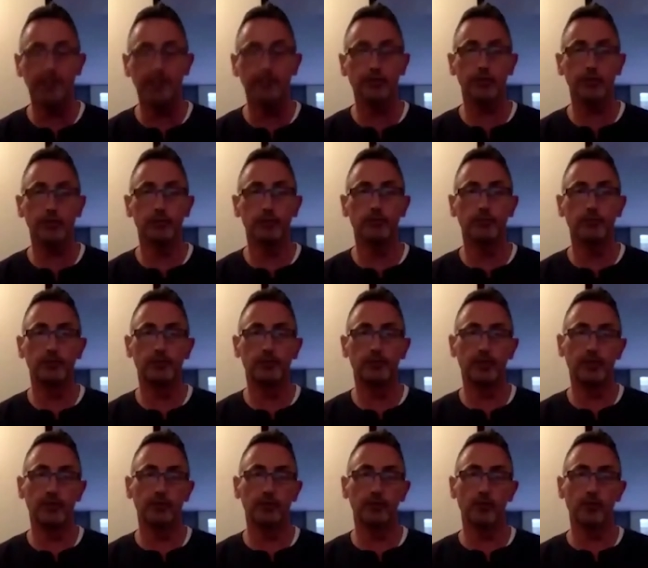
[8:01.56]
to to
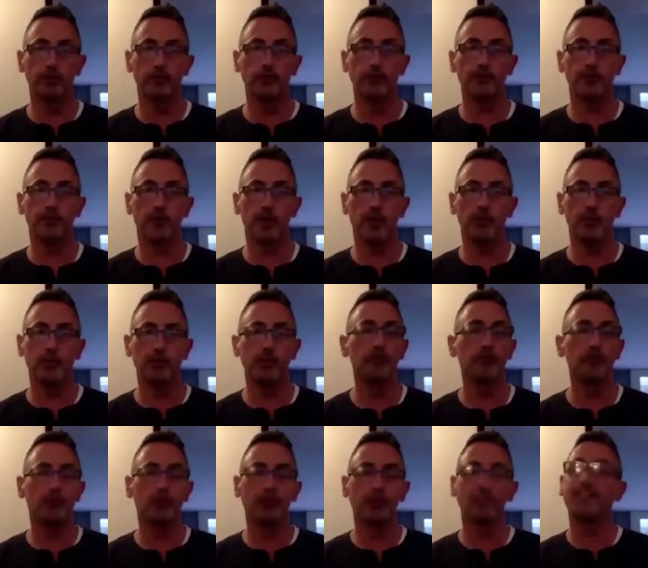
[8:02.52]
deliver on time and,
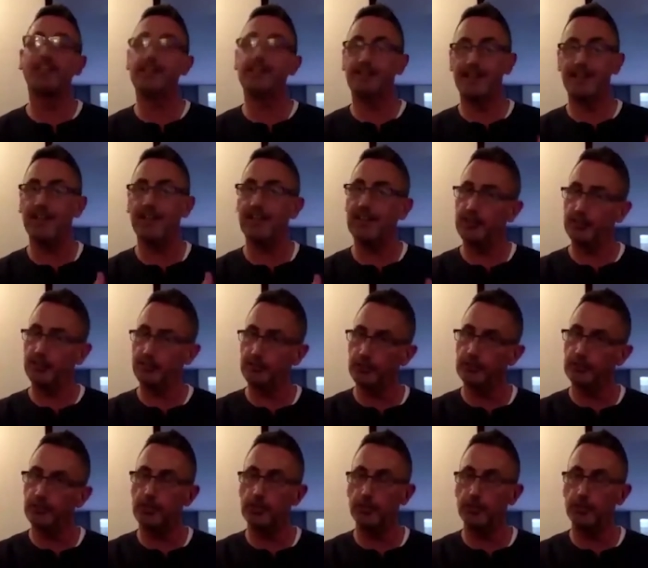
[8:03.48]
and really get that
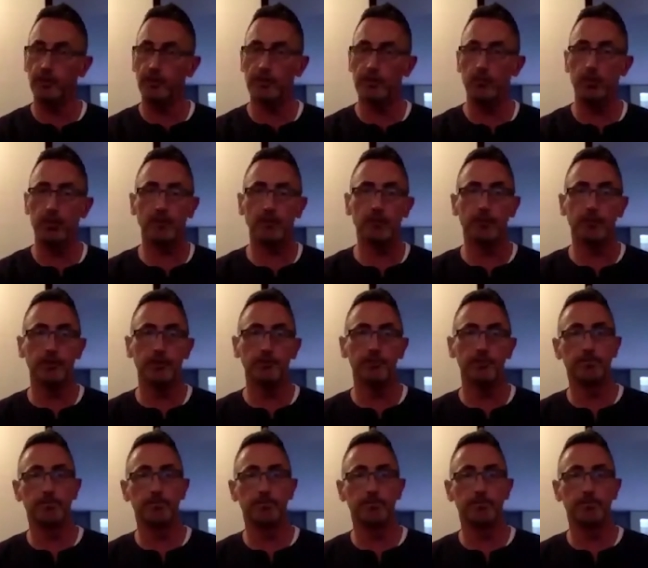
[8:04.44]
successful embedment.